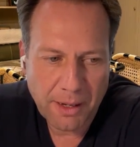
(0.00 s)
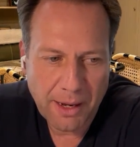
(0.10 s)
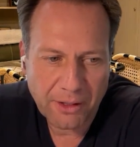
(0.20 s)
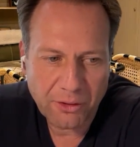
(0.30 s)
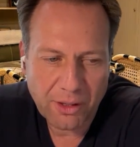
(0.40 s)

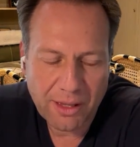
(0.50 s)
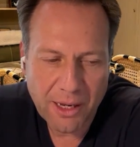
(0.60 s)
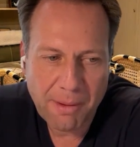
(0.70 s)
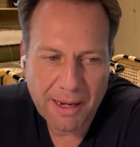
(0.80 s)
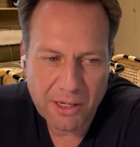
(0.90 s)
guess I'd think
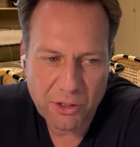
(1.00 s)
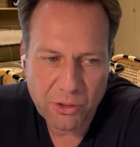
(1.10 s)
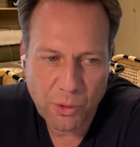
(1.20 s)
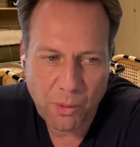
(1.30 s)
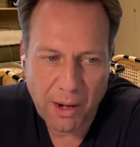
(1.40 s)
about it in
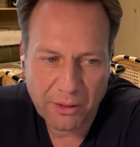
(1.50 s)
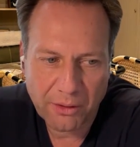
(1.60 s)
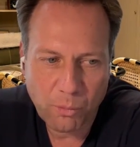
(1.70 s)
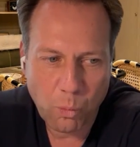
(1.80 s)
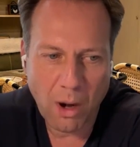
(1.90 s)
two ways.
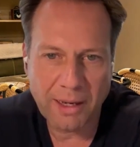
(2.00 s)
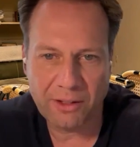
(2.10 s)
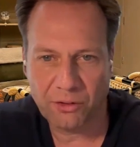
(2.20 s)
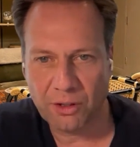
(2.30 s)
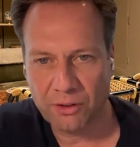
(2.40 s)
Like one
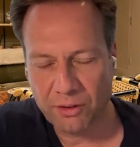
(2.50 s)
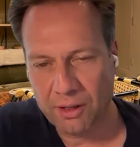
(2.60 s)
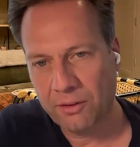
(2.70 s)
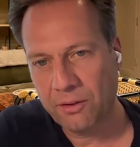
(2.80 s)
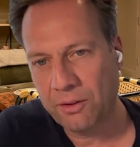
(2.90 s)
is just
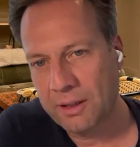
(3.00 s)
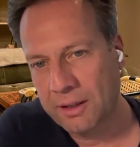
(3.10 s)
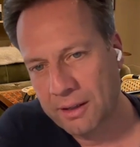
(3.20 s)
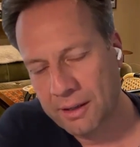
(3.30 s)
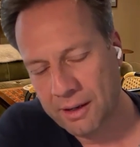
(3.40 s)
that
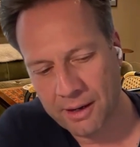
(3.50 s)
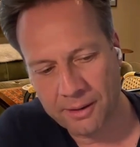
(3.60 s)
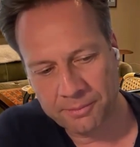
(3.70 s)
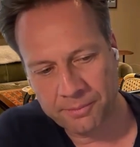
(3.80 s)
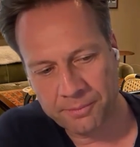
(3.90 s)

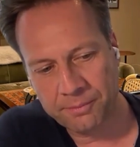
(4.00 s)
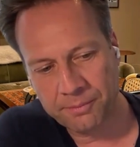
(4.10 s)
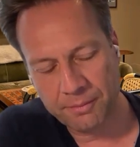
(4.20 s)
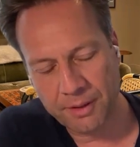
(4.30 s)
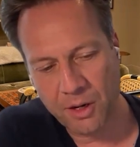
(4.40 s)

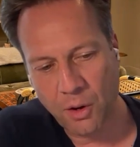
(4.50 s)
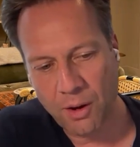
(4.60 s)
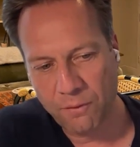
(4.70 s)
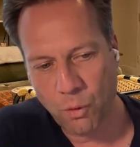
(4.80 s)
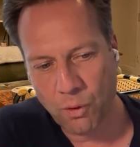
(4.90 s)

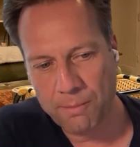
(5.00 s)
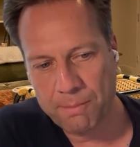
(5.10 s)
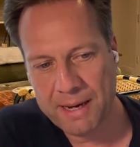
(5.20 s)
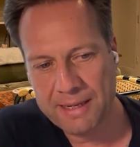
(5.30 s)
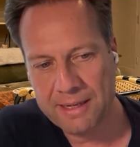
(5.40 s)
if you're
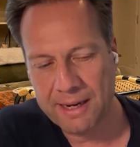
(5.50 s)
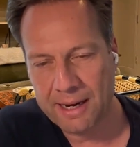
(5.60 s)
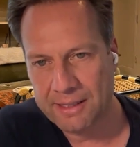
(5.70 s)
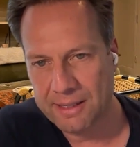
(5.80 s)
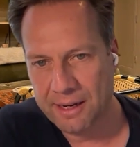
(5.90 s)
competing
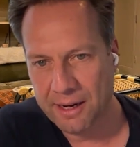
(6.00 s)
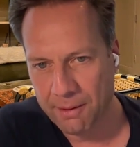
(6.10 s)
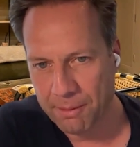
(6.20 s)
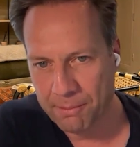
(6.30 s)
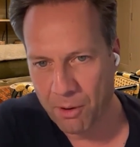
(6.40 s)
against an
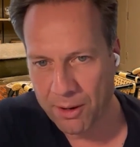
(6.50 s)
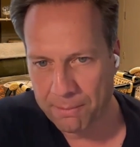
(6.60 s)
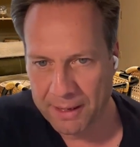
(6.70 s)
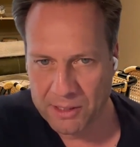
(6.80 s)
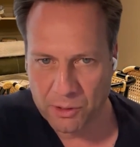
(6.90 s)
incumbent
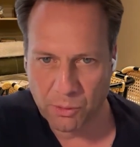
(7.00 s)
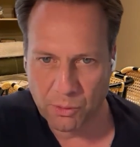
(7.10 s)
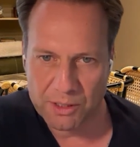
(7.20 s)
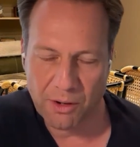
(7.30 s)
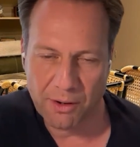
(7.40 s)
marketplace or you're
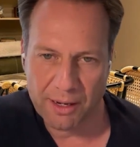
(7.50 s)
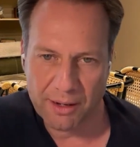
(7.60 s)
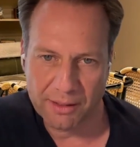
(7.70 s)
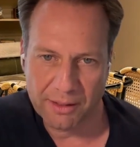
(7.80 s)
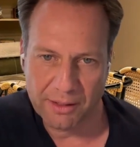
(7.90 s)
starting
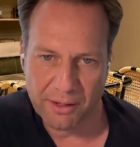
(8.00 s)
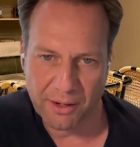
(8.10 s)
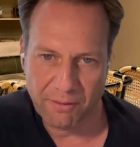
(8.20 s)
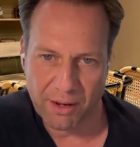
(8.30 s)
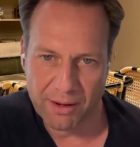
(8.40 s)
a kind
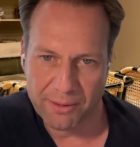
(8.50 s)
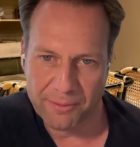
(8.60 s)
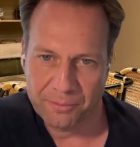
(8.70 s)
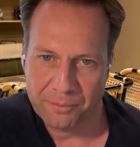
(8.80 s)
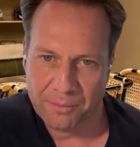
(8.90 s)
of like a
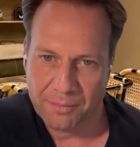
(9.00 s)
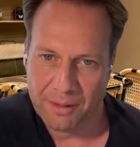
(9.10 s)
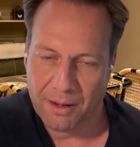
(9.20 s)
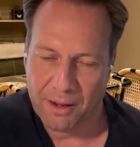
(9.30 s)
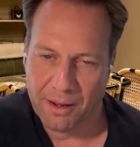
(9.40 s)

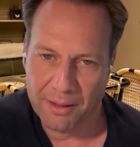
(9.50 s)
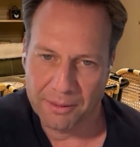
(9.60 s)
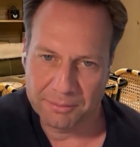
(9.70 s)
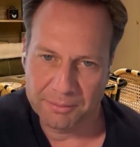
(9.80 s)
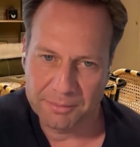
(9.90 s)

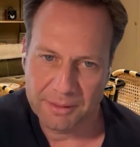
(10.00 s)
um,